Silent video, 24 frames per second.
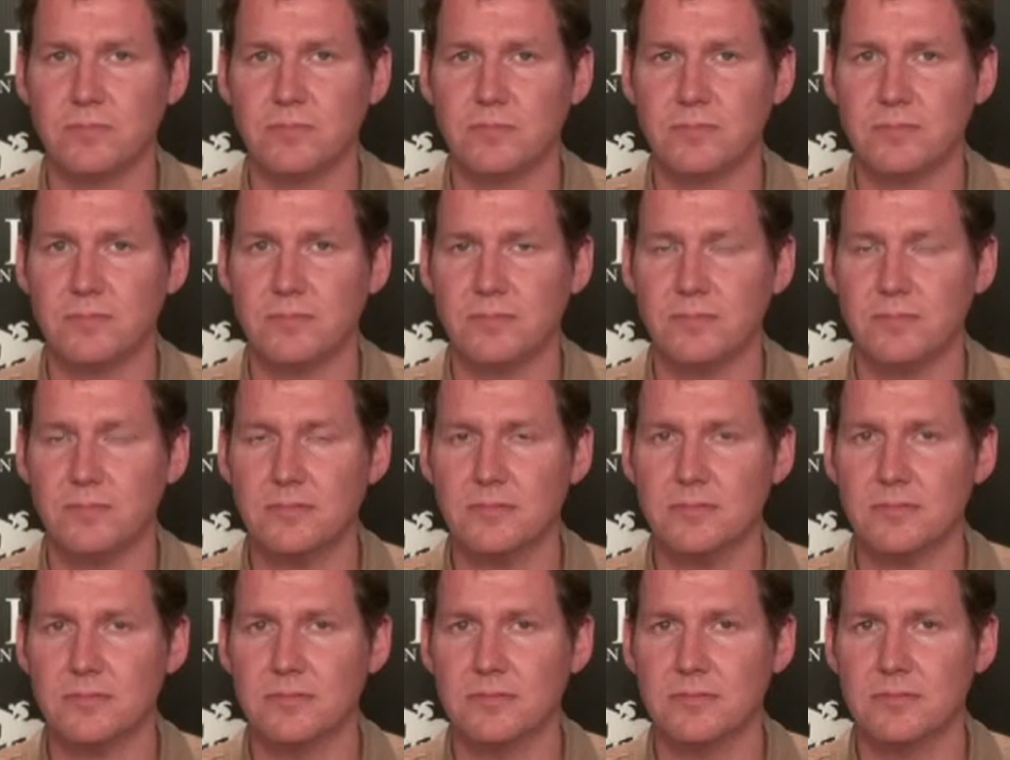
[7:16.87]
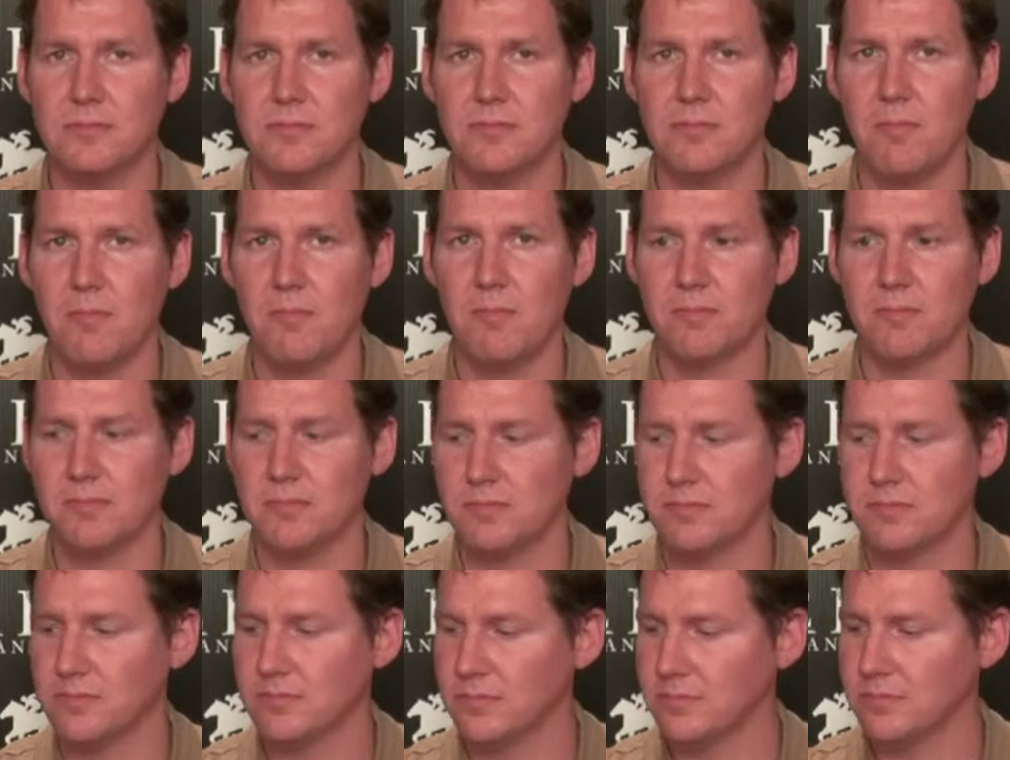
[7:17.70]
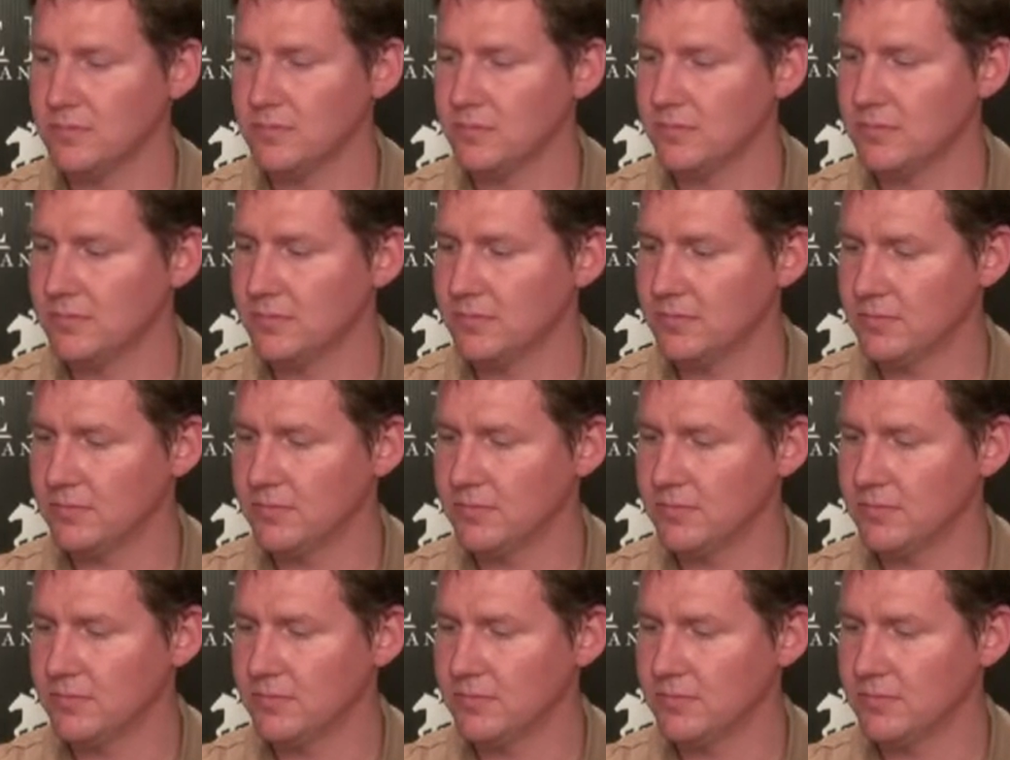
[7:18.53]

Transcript: No words are spoken by the person on screen.